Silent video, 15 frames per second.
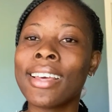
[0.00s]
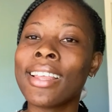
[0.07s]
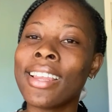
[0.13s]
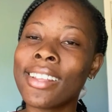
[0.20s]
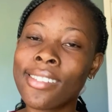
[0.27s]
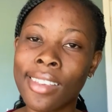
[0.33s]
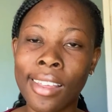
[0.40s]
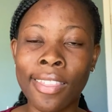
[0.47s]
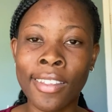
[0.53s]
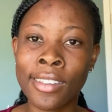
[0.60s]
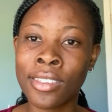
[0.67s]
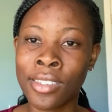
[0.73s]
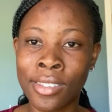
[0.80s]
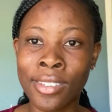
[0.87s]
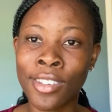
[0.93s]
Let's get that
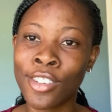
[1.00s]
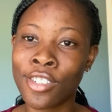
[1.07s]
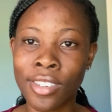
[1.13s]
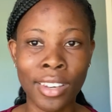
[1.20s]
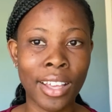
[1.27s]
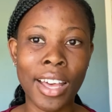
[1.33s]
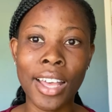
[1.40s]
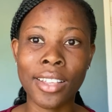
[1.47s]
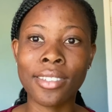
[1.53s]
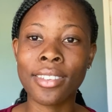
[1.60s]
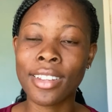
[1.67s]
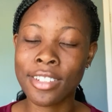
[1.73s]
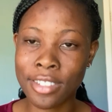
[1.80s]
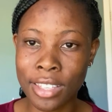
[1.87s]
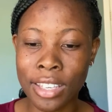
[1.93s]
distinction, guys.
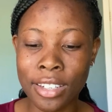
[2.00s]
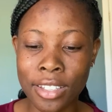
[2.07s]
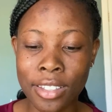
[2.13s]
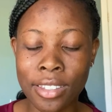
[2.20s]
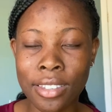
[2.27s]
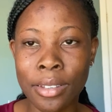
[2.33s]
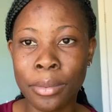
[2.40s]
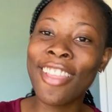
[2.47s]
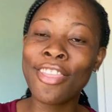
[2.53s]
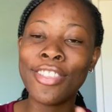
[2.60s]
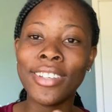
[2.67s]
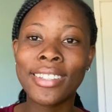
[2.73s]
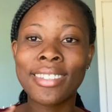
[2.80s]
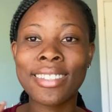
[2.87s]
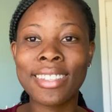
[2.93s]
Let's get it.
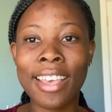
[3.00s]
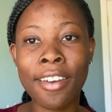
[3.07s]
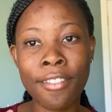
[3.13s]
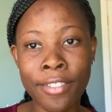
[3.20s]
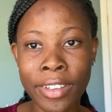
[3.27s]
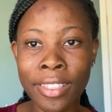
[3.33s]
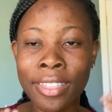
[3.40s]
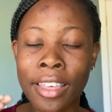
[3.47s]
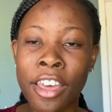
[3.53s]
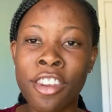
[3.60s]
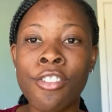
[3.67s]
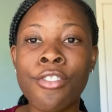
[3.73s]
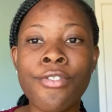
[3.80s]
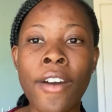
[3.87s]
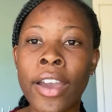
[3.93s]
The 7th and
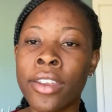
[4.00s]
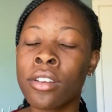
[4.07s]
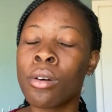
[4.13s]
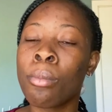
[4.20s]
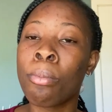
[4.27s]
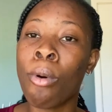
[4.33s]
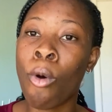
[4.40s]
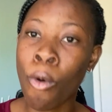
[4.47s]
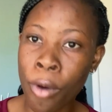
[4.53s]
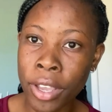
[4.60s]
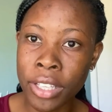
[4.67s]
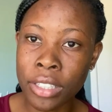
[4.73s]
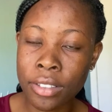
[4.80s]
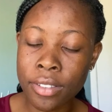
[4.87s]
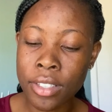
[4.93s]
final
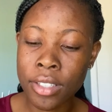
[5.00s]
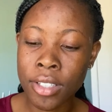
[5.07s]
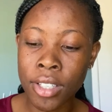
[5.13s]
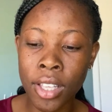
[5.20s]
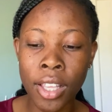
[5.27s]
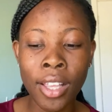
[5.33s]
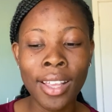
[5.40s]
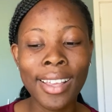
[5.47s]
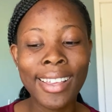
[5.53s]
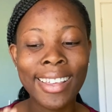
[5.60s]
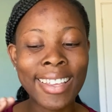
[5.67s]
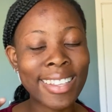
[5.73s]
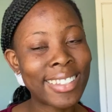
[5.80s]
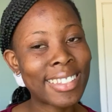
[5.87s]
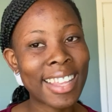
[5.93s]
point
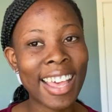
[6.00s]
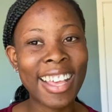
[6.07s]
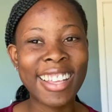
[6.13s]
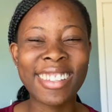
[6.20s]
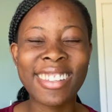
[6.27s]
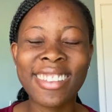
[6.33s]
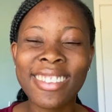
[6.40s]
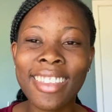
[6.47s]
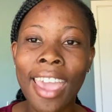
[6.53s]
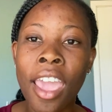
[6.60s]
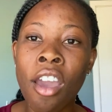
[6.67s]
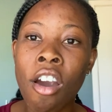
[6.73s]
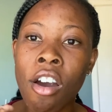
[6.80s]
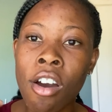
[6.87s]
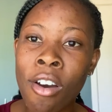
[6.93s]
is
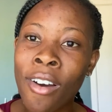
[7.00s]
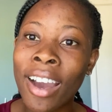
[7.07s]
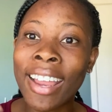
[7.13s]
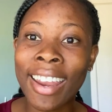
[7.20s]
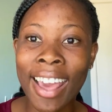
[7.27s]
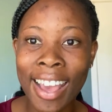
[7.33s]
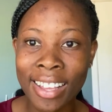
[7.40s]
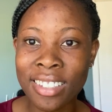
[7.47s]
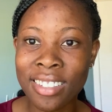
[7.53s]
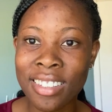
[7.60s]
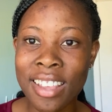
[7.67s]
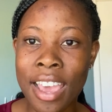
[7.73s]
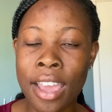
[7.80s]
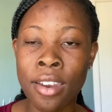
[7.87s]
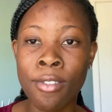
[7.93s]
stay organized
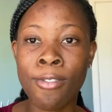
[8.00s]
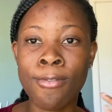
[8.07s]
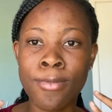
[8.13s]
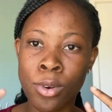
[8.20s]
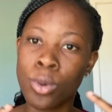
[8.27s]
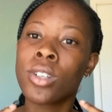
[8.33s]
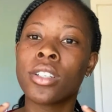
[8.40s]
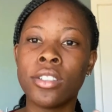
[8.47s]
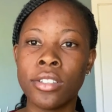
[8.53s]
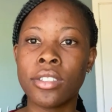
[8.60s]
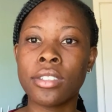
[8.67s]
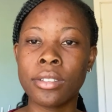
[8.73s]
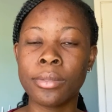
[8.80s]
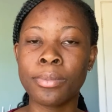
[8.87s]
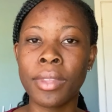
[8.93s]
and
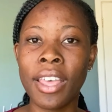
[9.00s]
focused.